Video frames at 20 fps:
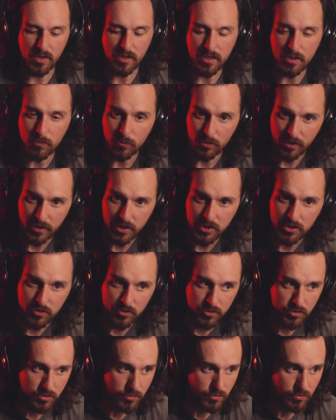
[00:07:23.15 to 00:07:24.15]
in
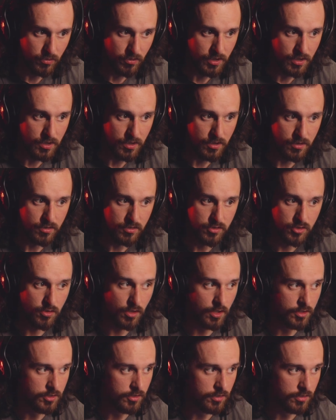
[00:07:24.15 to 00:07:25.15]
relation to the
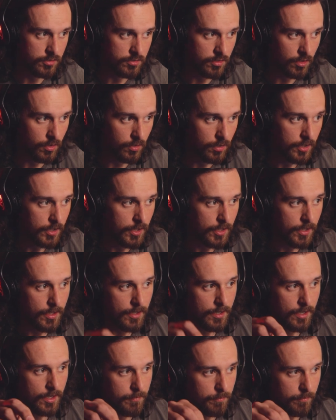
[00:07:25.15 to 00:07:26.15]
structure. So
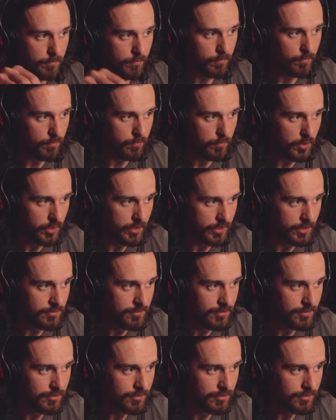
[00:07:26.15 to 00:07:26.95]
I'm putting a